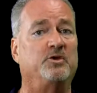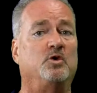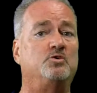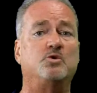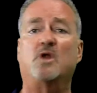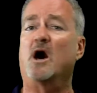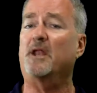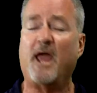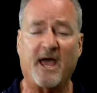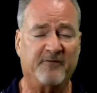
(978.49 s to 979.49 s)
You do
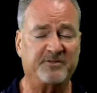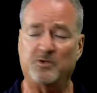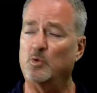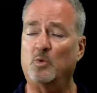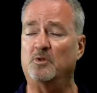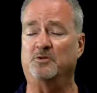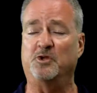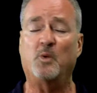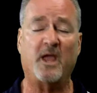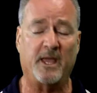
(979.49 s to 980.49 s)
not have to
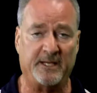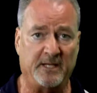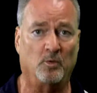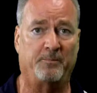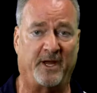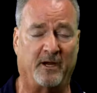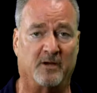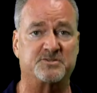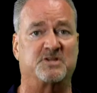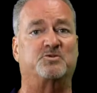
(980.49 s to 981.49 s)
do any
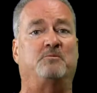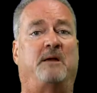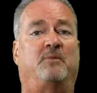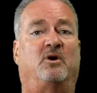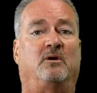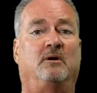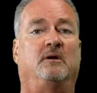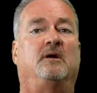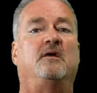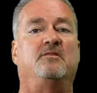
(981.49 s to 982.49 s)
repairs. Just remember,
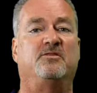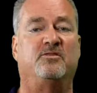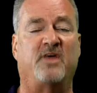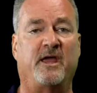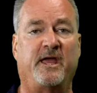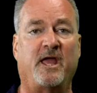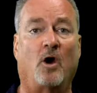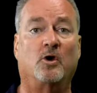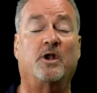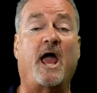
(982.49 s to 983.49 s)
they
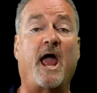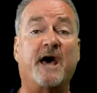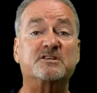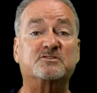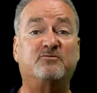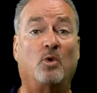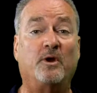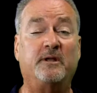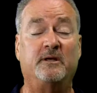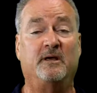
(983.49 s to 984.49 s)
are going to ask
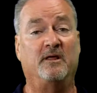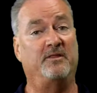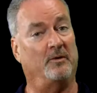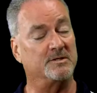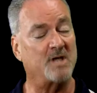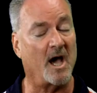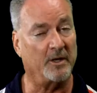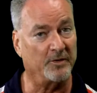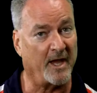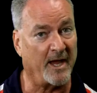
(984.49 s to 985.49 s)
for it. They're
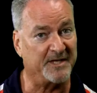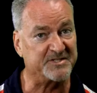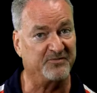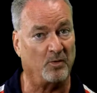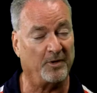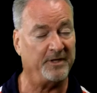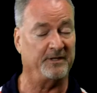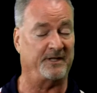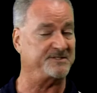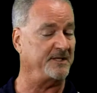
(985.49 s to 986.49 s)
entitled to ask for
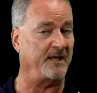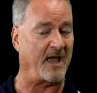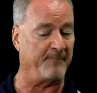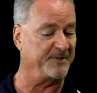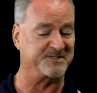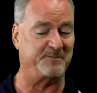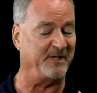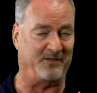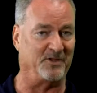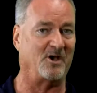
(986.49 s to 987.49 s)
it. That happens to
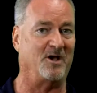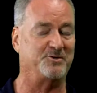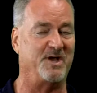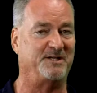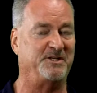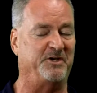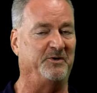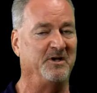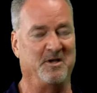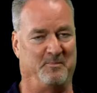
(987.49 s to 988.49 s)
be in the contract
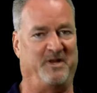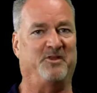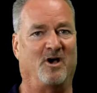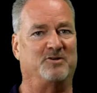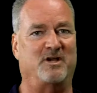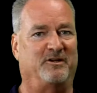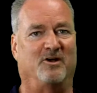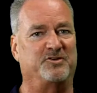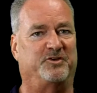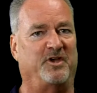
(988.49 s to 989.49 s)
too. But in the contract it
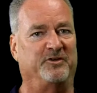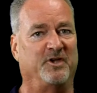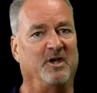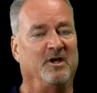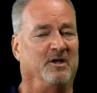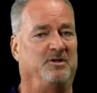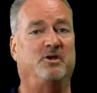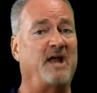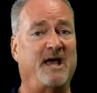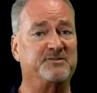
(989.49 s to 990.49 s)
also says you
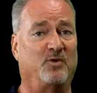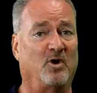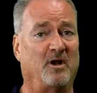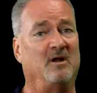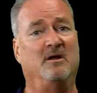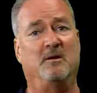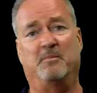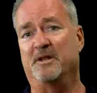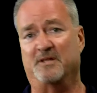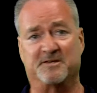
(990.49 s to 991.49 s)
can ask for it,
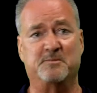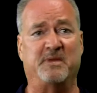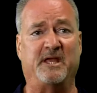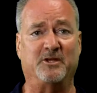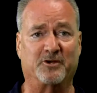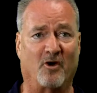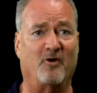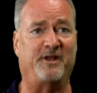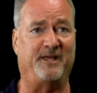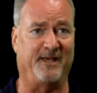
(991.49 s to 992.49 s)
but doesn't mean you're
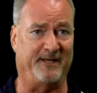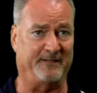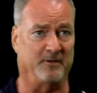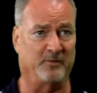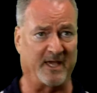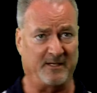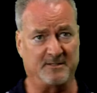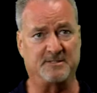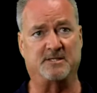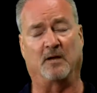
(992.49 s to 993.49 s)
going to get it. Okay?
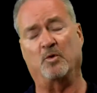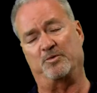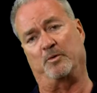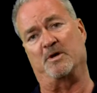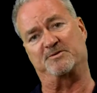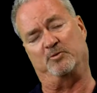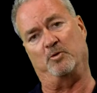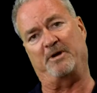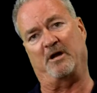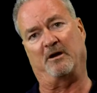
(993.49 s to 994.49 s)
Done with requests for
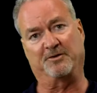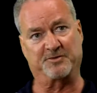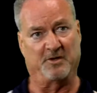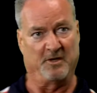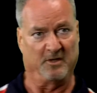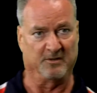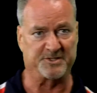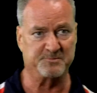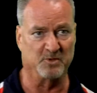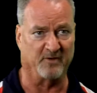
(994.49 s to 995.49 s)
repairs.
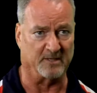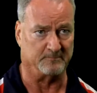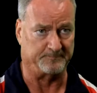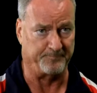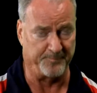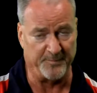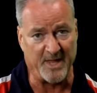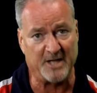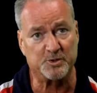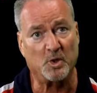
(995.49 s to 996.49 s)
Let's move on.
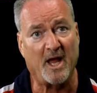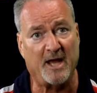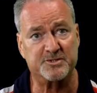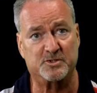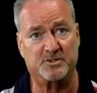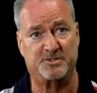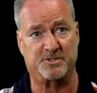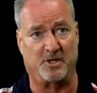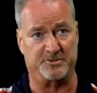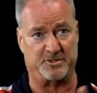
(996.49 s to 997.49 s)
Natural hazard
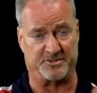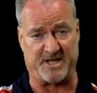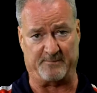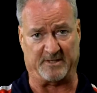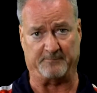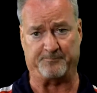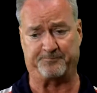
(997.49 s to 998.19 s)
disclosure statement.